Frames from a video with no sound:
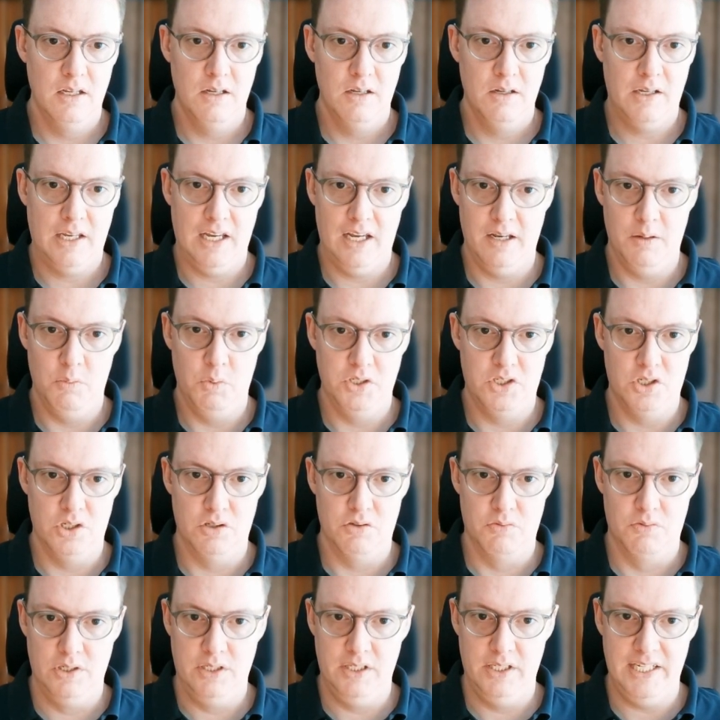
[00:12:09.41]
okay, which is
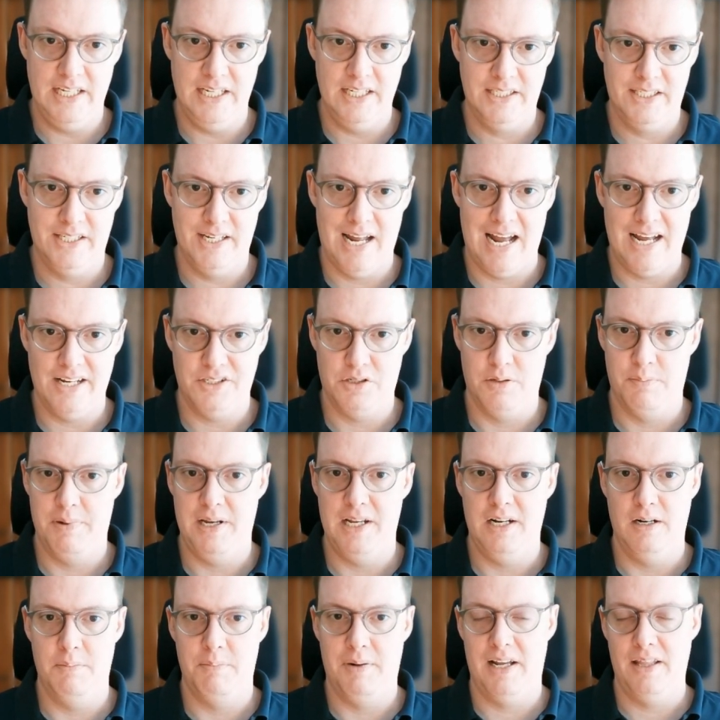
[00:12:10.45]
really
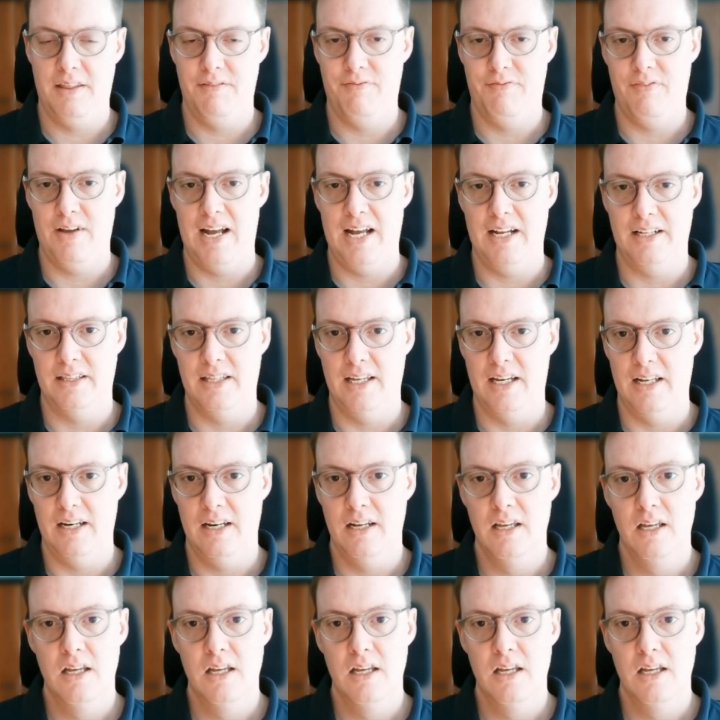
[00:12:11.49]
exacerbated by the fact that